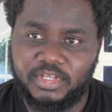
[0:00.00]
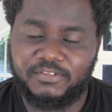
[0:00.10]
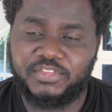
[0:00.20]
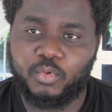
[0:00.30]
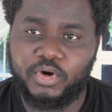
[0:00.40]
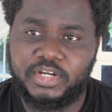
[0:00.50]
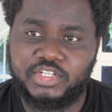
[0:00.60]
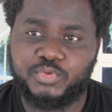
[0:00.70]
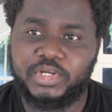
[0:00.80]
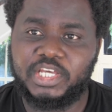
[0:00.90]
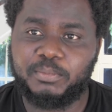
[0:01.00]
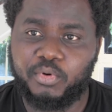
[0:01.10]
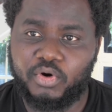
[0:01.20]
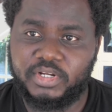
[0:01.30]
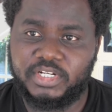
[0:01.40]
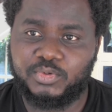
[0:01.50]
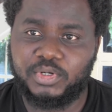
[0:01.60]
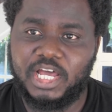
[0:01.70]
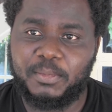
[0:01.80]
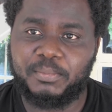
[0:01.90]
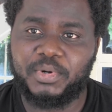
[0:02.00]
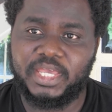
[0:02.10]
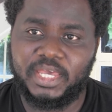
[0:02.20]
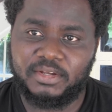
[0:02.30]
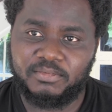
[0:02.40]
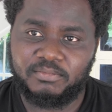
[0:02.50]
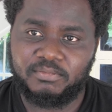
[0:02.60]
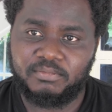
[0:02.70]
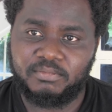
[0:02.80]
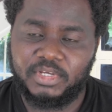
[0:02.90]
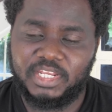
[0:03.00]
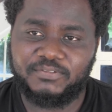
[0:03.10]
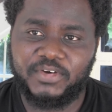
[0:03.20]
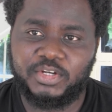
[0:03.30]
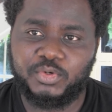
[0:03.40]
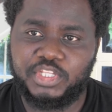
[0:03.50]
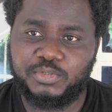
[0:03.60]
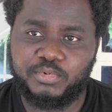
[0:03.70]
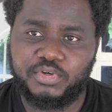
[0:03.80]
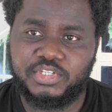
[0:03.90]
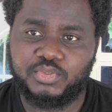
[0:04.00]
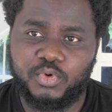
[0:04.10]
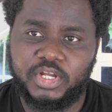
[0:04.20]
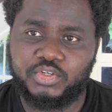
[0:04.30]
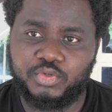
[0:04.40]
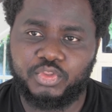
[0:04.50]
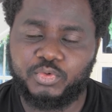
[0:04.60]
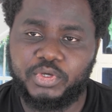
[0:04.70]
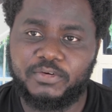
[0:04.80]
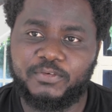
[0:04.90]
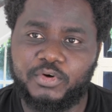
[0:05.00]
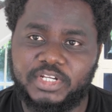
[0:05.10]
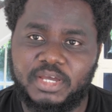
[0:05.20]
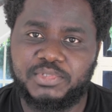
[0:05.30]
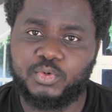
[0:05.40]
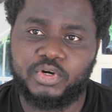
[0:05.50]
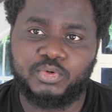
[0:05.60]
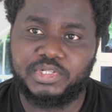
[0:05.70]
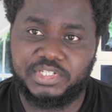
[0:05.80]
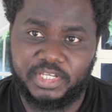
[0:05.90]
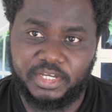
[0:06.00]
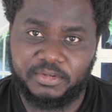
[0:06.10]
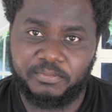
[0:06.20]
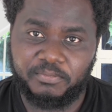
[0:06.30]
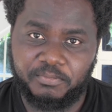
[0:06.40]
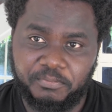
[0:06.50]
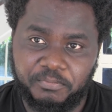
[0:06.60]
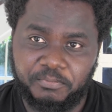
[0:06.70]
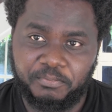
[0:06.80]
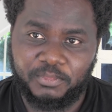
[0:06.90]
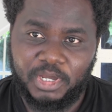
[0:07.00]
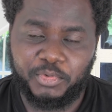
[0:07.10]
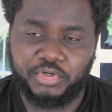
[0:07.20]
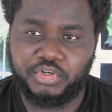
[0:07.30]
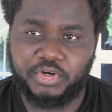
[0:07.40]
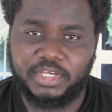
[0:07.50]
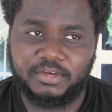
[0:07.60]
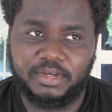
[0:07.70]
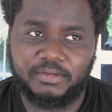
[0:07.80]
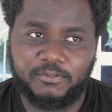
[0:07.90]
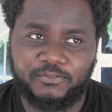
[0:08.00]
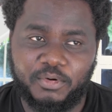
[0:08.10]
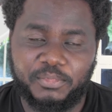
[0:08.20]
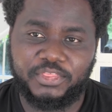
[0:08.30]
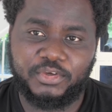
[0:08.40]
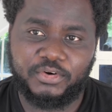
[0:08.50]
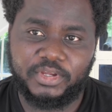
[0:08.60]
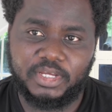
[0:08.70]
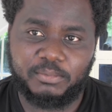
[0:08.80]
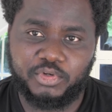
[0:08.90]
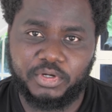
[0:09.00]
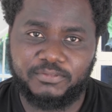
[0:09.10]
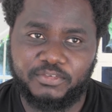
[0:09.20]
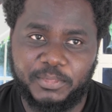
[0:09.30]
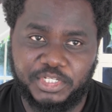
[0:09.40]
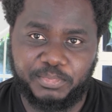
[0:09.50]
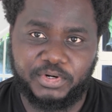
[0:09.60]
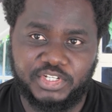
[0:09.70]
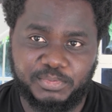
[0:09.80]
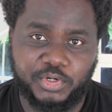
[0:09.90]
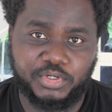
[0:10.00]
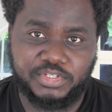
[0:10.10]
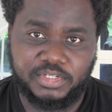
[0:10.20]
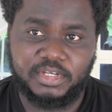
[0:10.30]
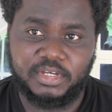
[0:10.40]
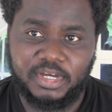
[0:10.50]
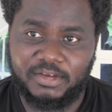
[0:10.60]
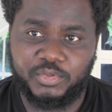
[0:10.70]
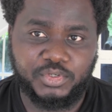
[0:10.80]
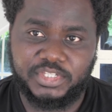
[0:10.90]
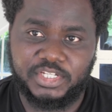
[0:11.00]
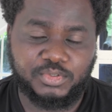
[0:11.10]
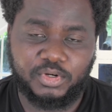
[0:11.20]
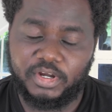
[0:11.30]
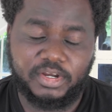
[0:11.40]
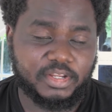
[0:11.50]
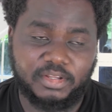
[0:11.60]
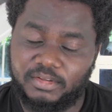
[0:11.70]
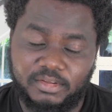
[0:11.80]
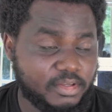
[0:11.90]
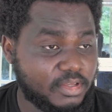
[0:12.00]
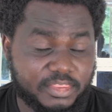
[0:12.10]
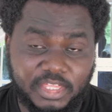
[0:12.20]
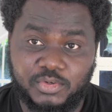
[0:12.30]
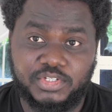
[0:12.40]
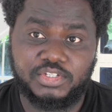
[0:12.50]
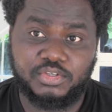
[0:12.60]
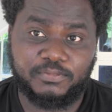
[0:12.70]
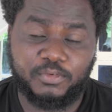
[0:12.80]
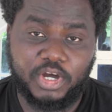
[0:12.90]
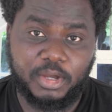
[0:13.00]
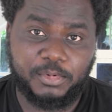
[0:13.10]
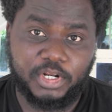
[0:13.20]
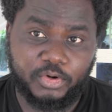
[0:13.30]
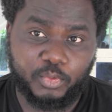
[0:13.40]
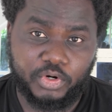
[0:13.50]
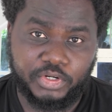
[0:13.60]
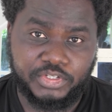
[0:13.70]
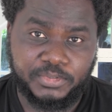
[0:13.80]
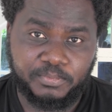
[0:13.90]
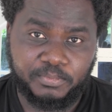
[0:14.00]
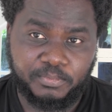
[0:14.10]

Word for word: if the word is really important, it will come up again. And if I do this process 1, 2, 3, or 4 times, the word will stick. I'm not talking from theory, I'm talking from experience, because I've used this to learn thousands of vocabulary words.